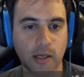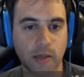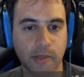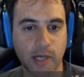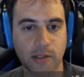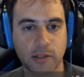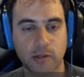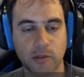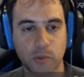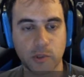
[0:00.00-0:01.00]

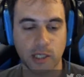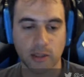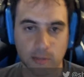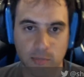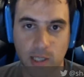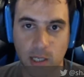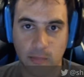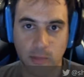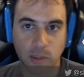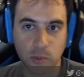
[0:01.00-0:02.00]
regarding rook endgames,
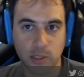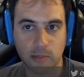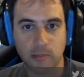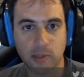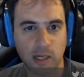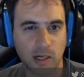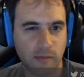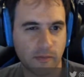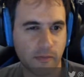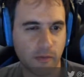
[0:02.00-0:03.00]
and I'm going to do them. There
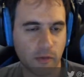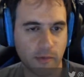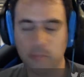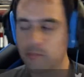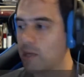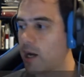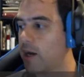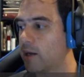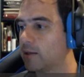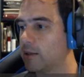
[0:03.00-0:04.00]
are 4 of them,
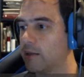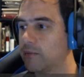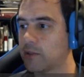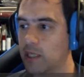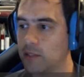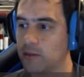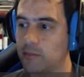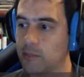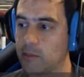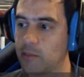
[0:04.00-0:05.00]
and after
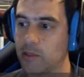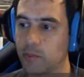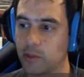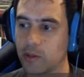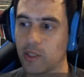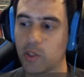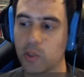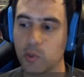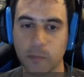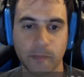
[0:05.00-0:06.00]
that, maybe we're going to
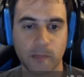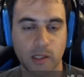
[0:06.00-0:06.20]
go